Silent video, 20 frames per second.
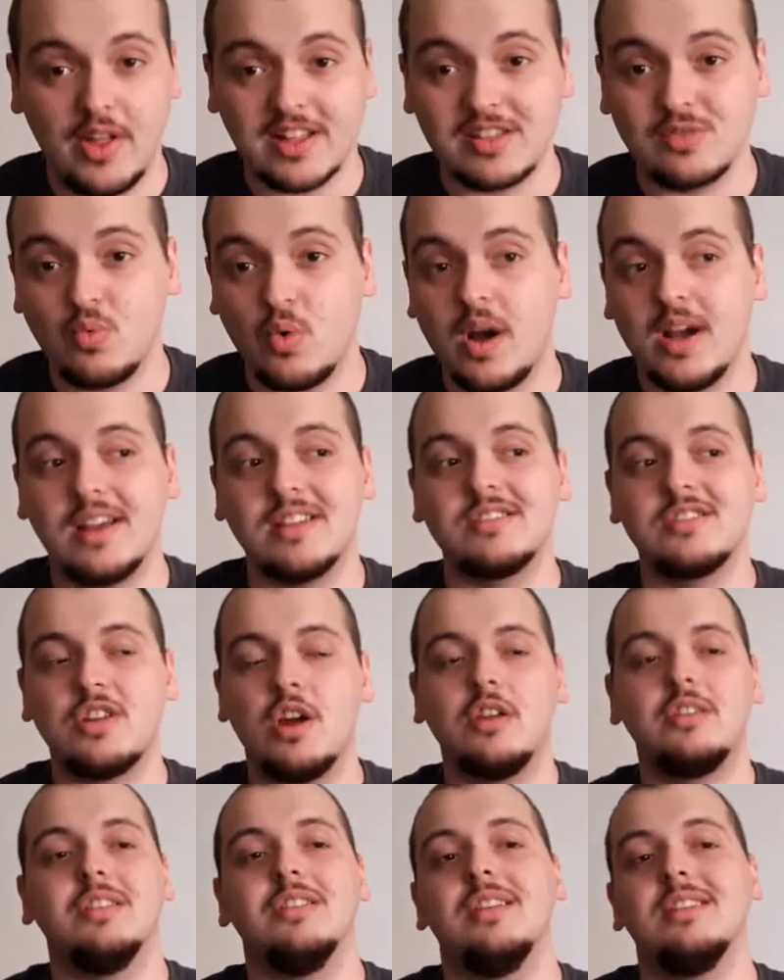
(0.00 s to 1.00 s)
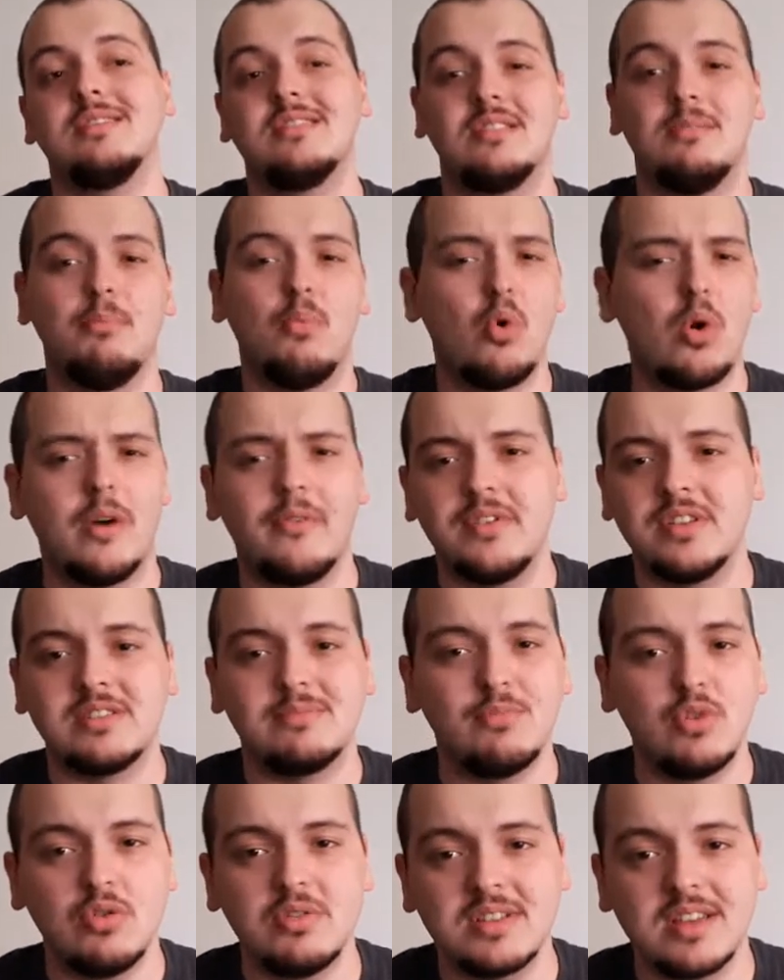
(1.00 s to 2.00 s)
That's why I started to listen to more of his
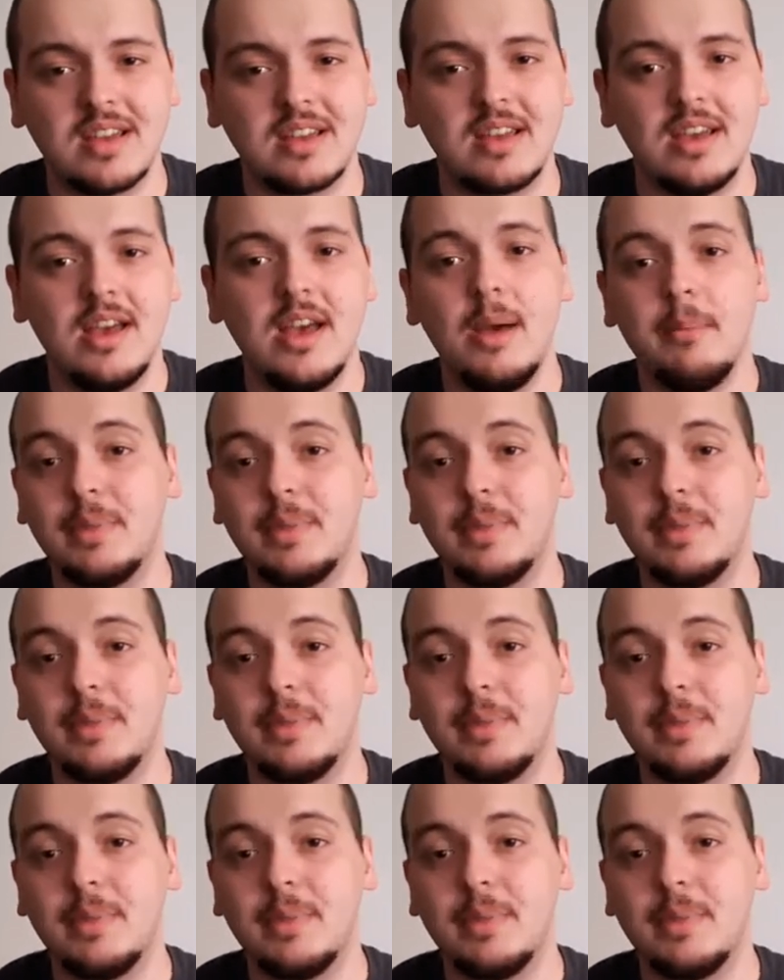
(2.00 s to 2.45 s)
music